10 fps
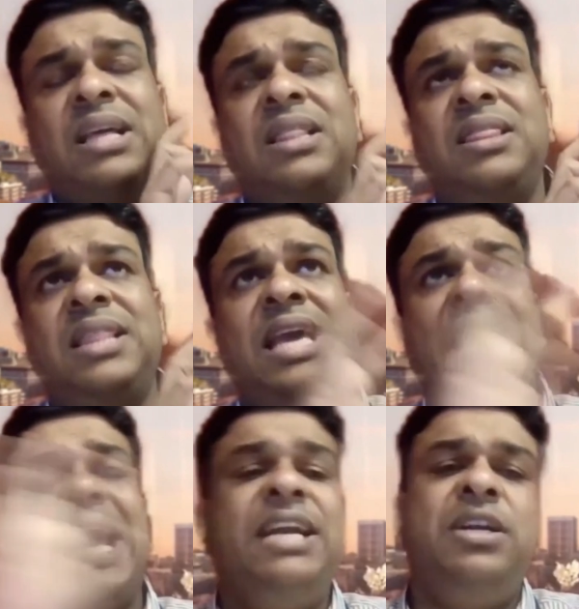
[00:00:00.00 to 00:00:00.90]
the
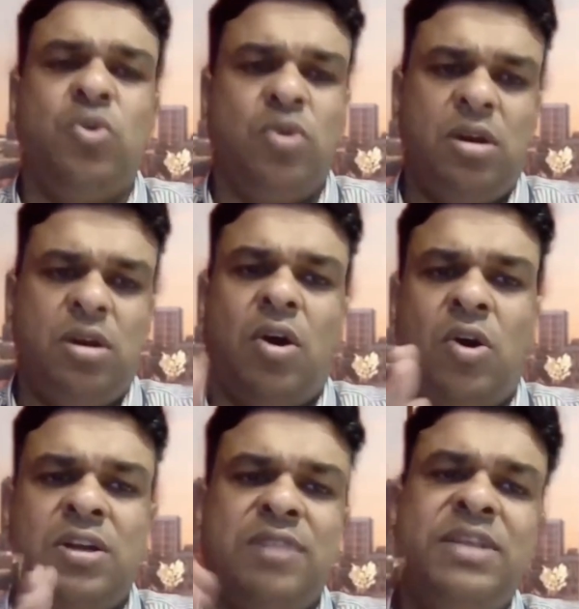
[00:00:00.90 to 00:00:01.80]
end goal,
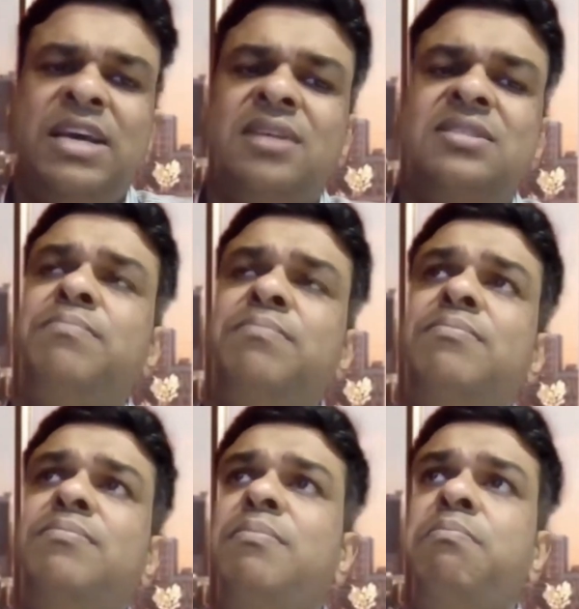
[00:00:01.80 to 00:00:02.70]
or if there are some
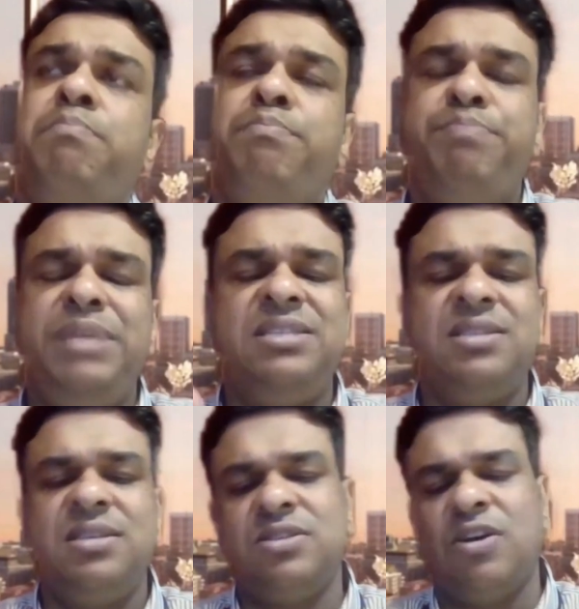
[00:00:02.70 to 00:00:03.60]

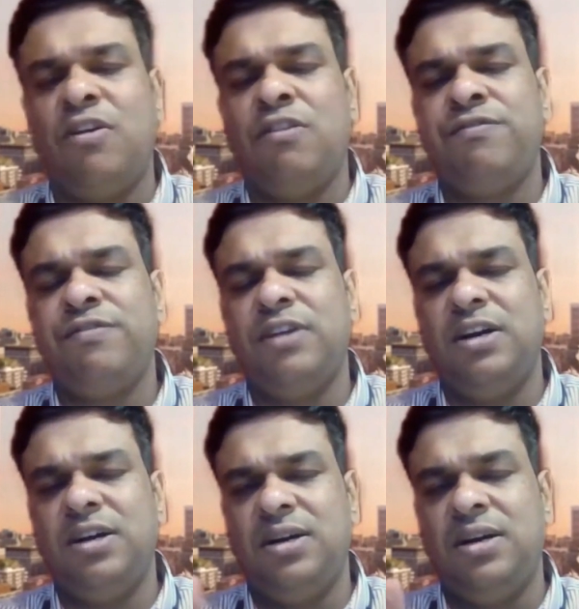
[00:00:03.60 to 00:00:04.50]
pieces of
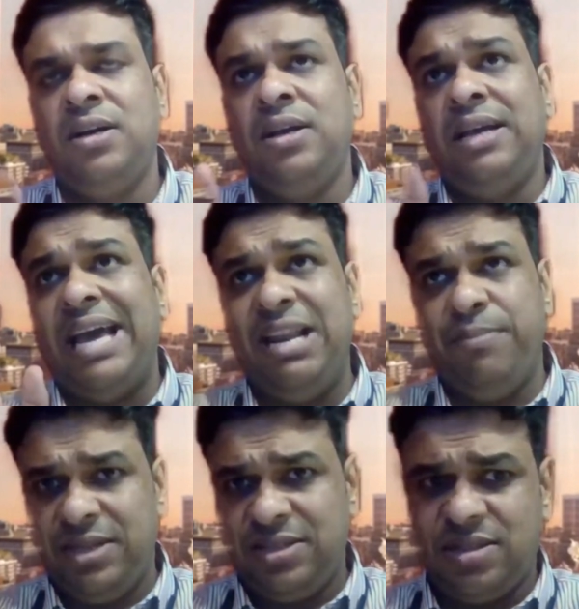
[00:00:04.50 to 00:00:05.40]

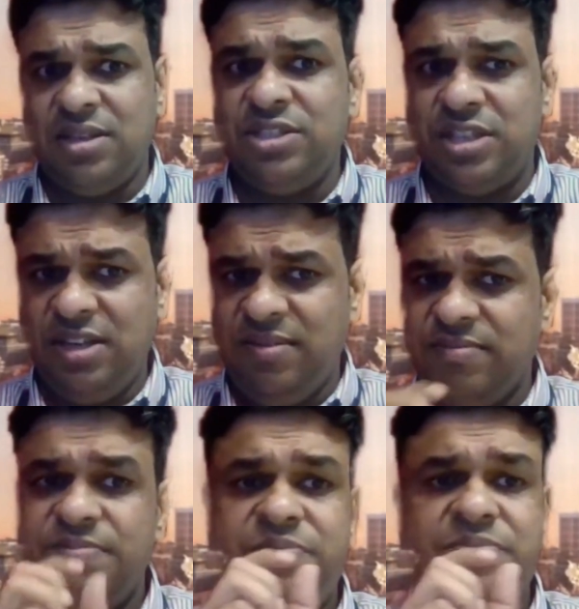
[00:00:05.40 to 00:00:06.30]
elements in the journey,
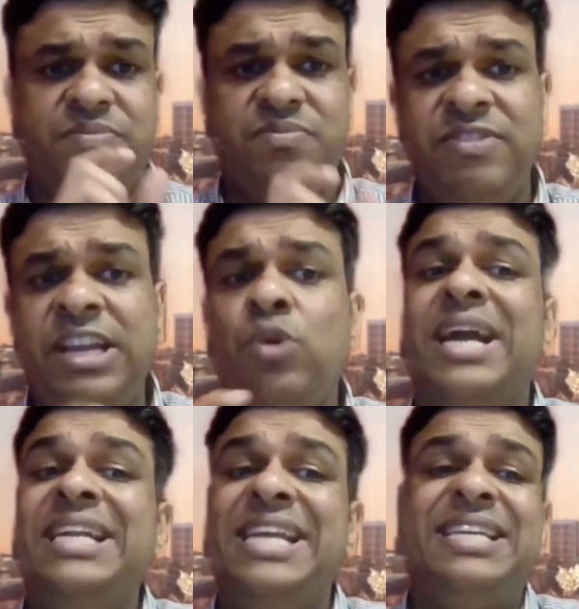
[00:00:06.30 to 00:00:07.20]
we look
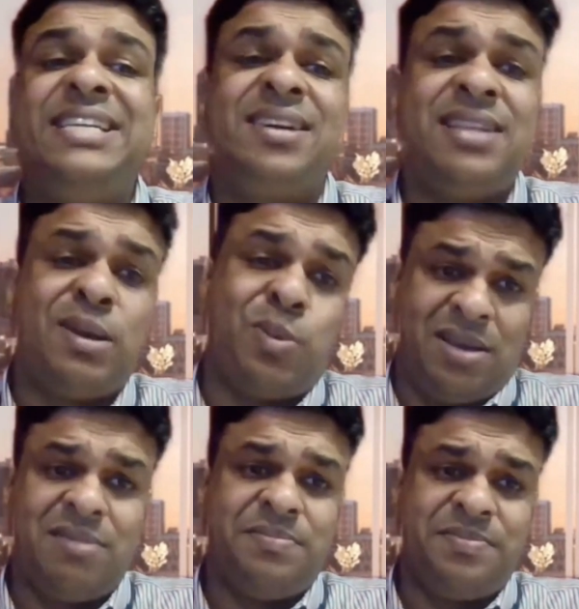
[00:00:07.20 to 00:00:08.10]
at data that way,
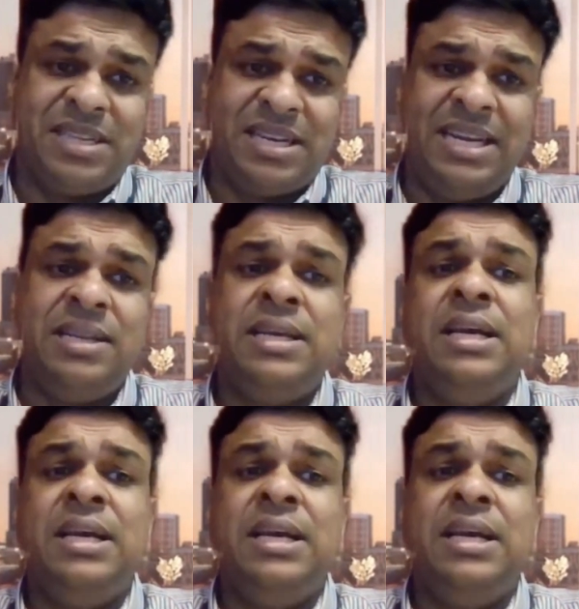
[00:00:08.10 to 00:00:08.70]
right?